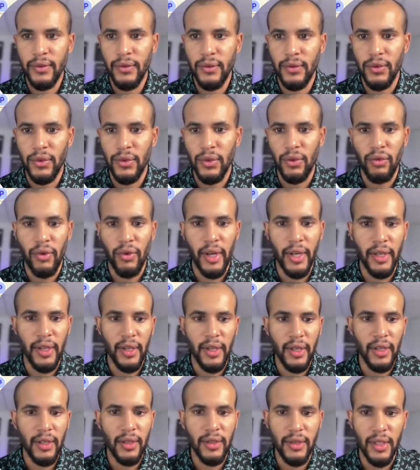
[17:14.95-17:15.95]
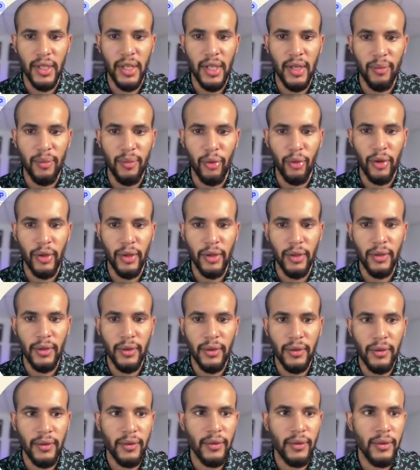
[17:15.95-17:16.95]
So right here is the airport.
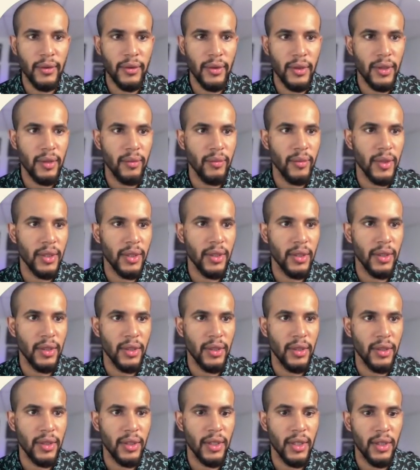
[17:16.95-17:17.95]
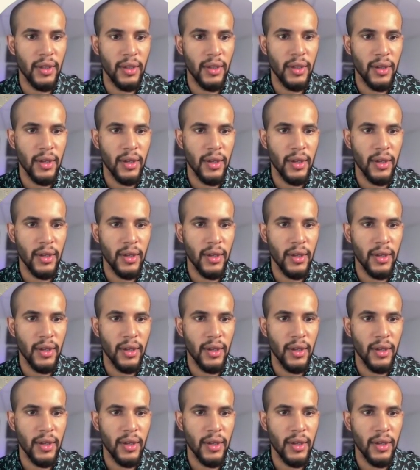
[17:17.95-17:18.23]
Let me delete that.